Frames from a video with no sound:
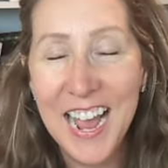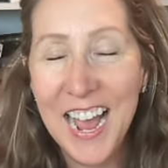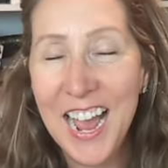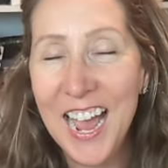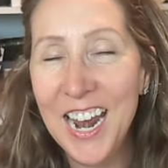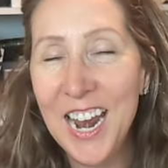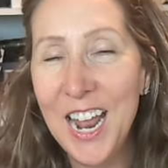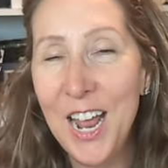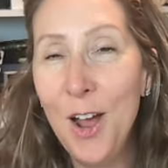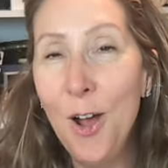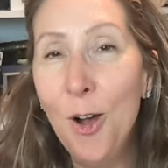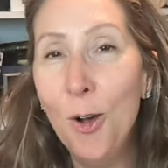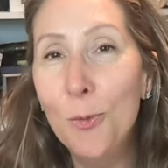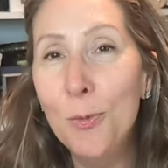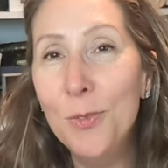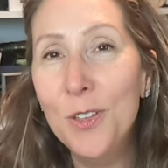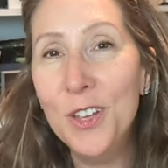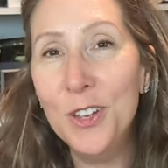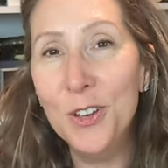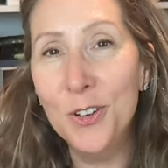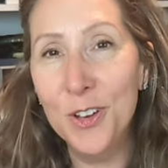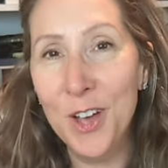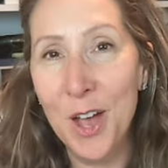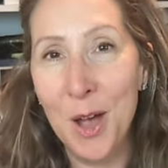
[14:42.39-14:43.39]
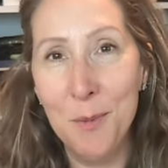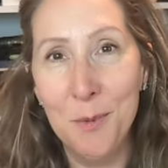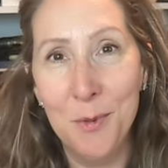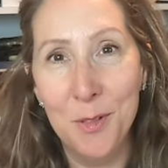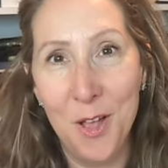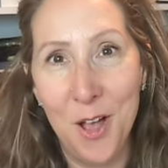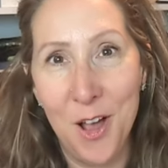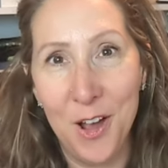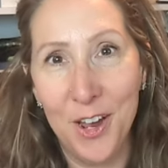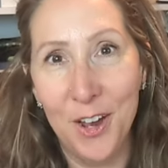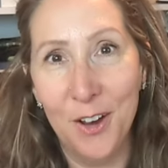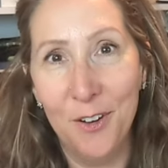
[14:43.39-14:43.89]
And I hope that you'll come
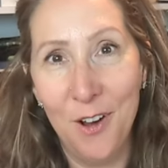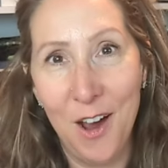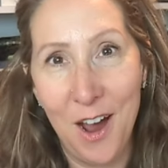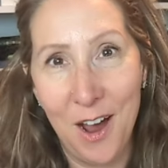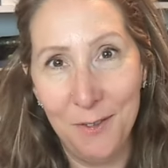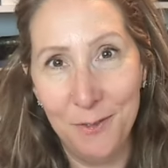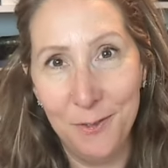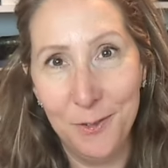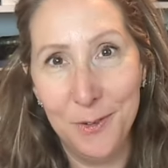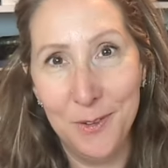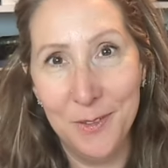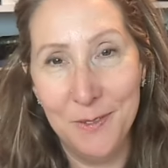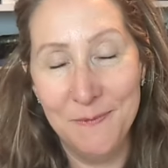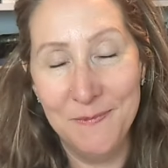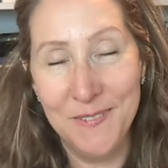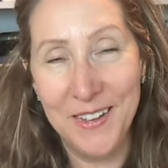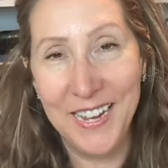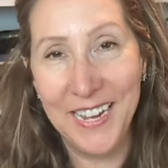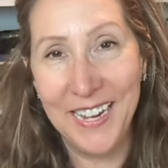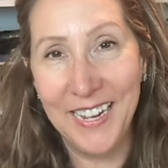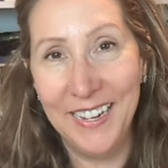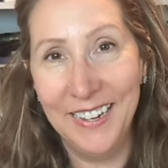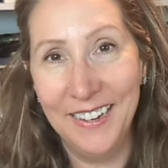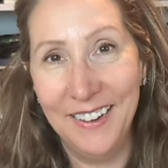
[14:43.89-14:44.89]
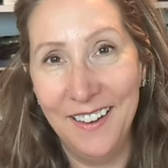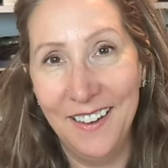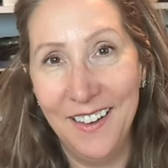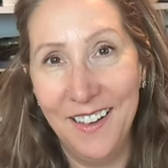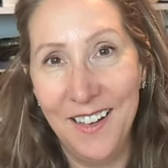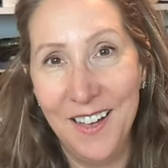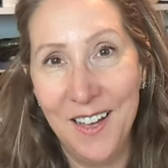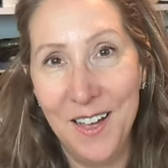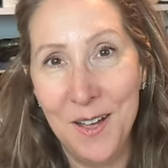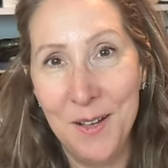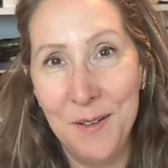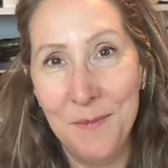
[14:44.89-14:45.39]
along and craft with me
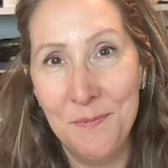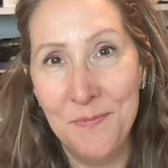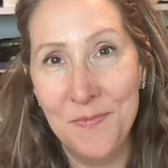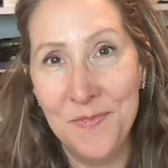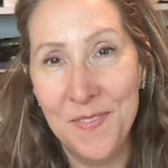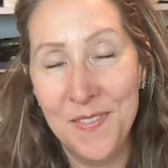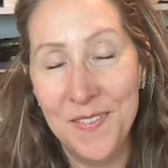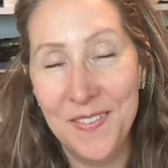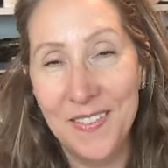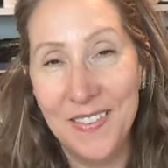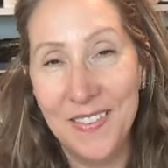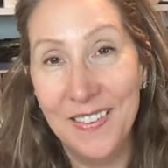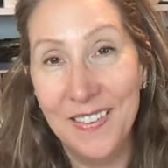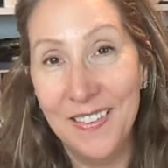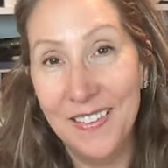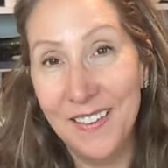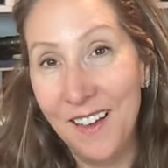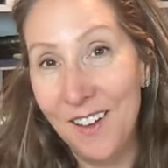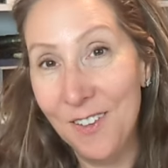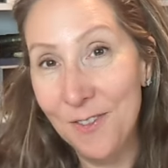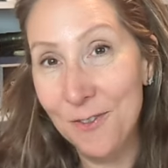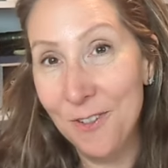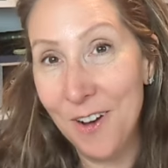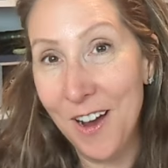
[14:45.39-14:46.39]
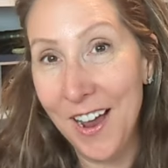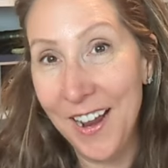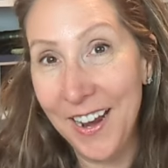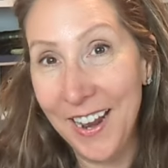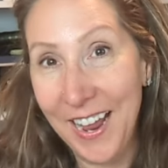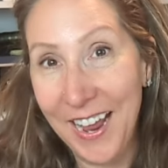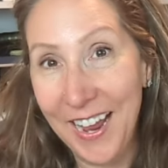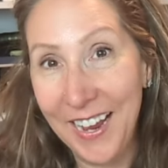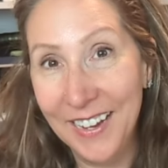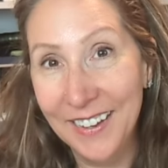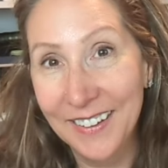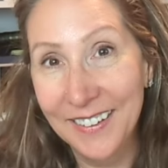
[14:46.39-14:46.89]
um, on
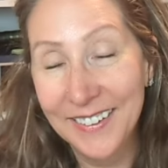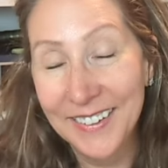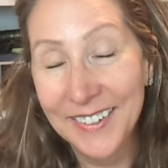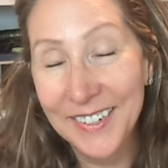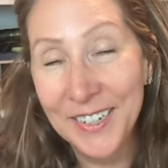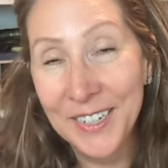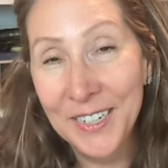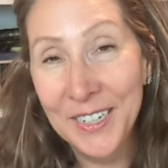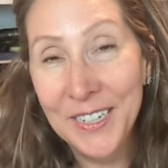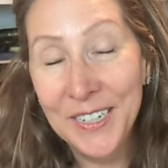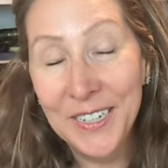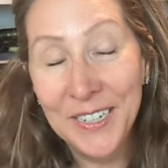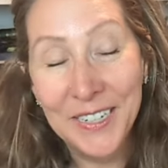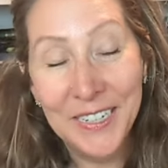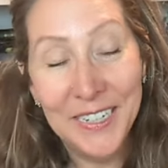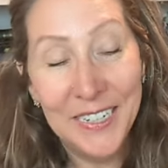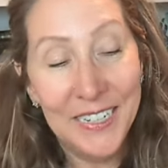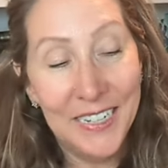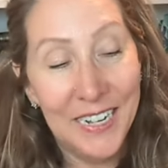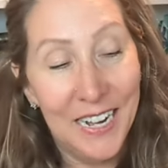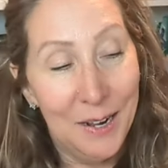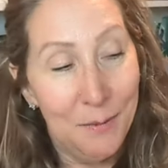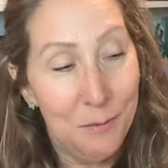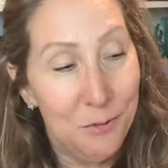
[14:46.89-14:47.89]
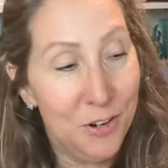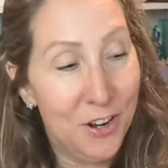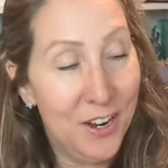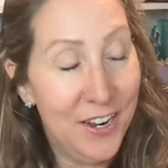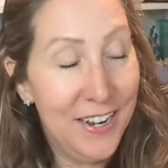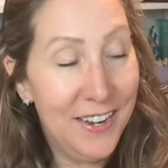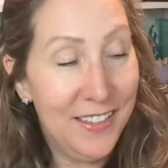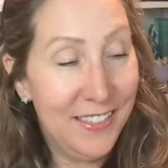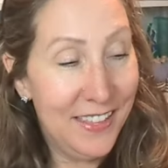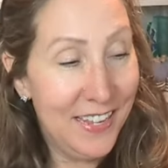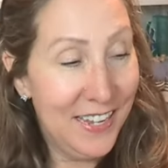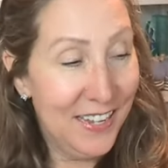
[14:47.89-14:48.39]
Friday. I'm
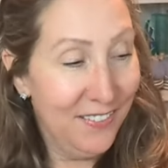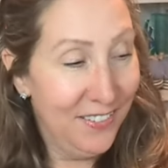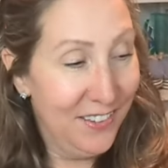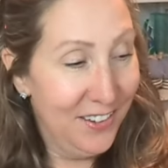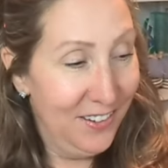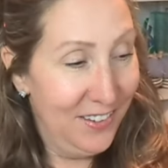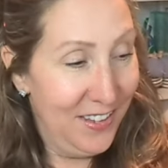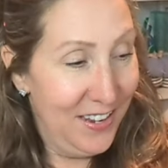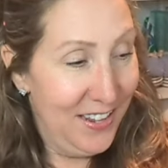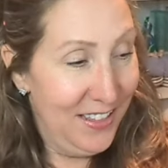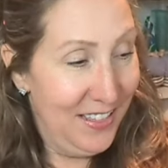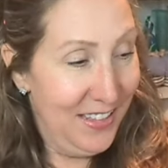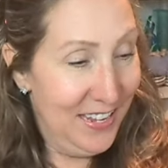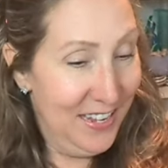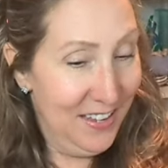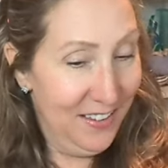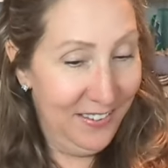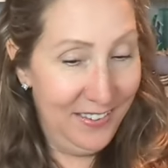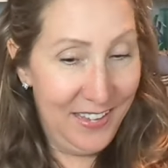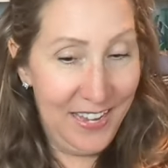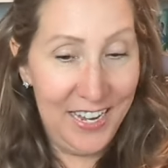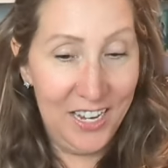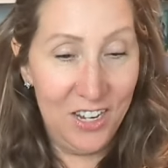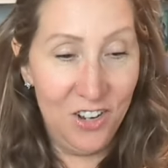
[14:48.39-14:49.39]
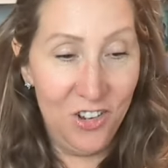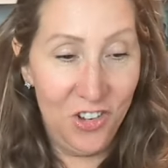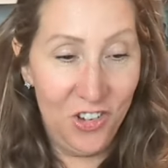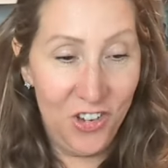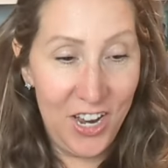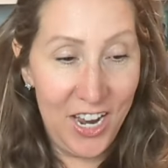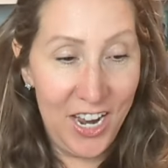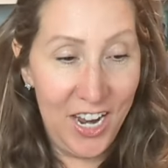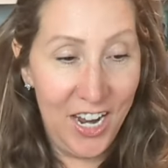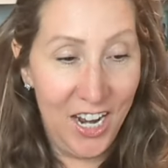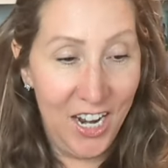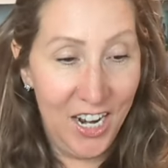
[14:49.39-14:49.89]
trying to think if there's anything else I can
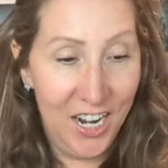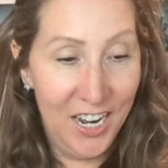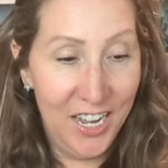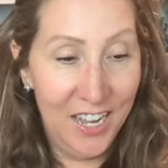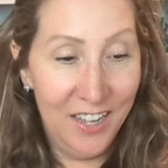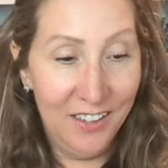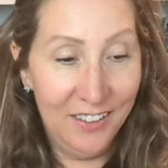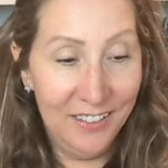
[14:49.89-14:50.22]
share.